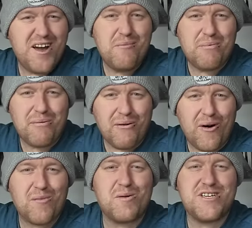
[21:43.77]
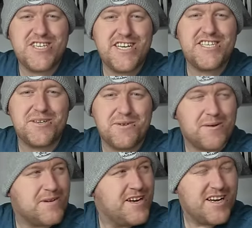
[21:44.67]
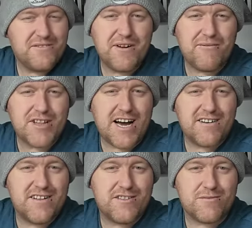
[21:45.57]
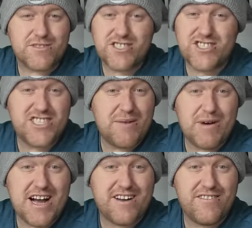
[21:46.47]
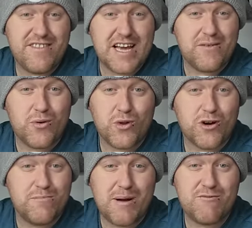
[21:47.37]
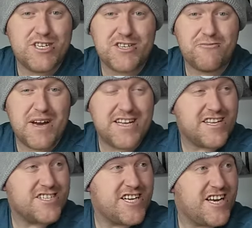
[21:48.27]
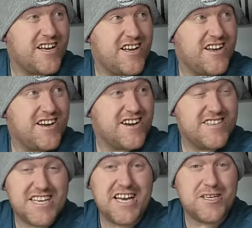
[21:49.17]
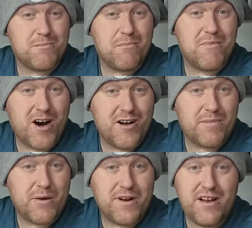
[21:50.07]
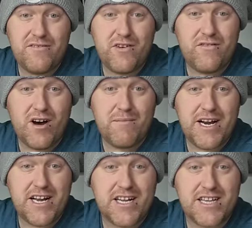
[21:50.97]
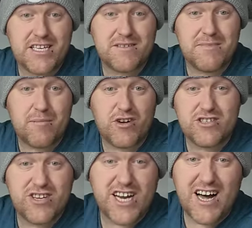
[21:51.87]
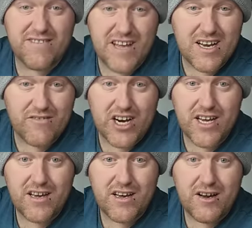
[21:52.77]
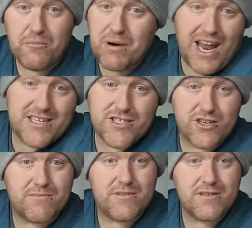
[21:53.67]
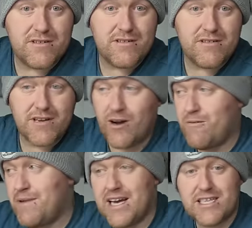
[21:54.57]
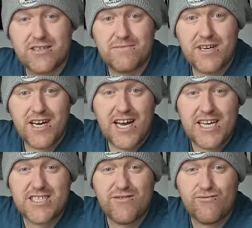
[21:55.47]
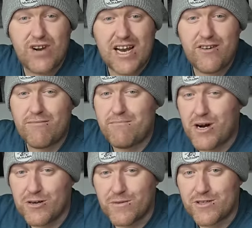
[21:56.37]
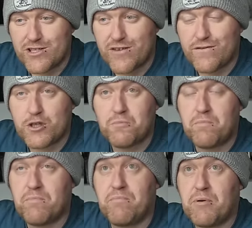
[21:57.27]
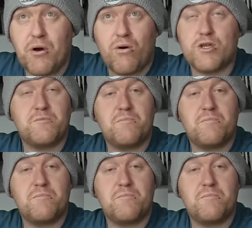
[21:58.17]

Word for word: It proper cheers you up. If you're ever down in the dumps, just sit back and think of all the good memories you've made this year because it is mind blowing. And if you've not made any decent memories or you can't think of any, plan some. Go and make some. It's the random moments of pure